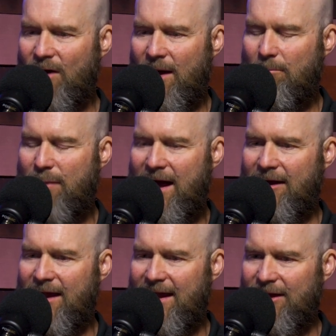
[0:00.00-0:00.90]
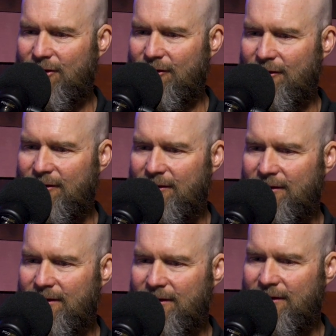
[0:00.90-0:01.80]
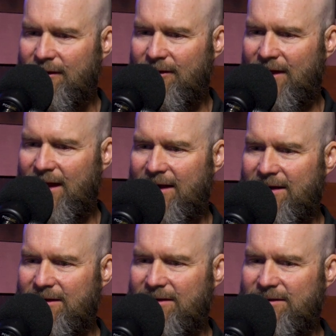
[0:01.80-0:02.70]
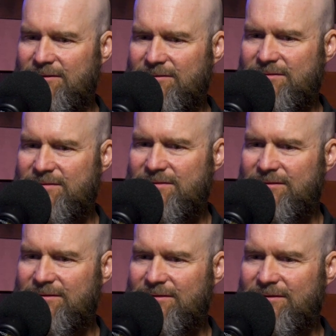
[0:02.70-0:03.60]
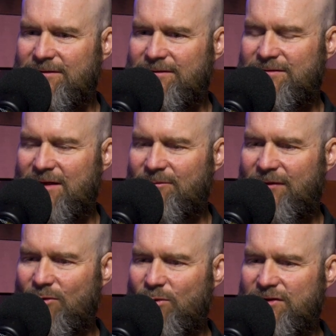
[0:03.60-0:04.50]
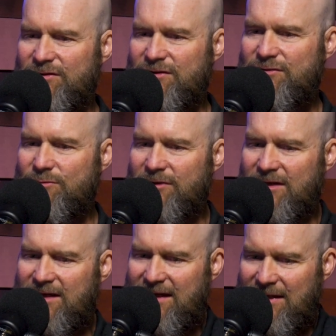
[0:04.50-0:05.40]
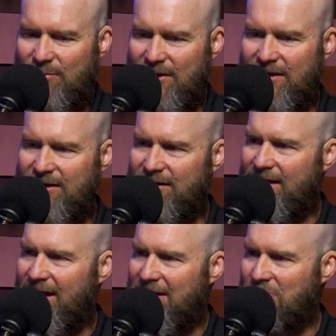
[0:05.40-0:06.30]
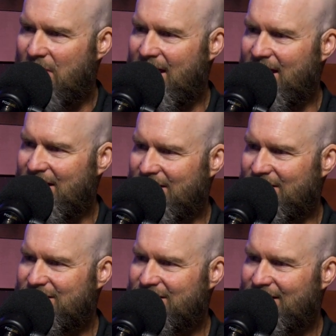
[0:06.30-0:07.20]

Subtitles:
about anger that it is something we just sort of keep in and manage.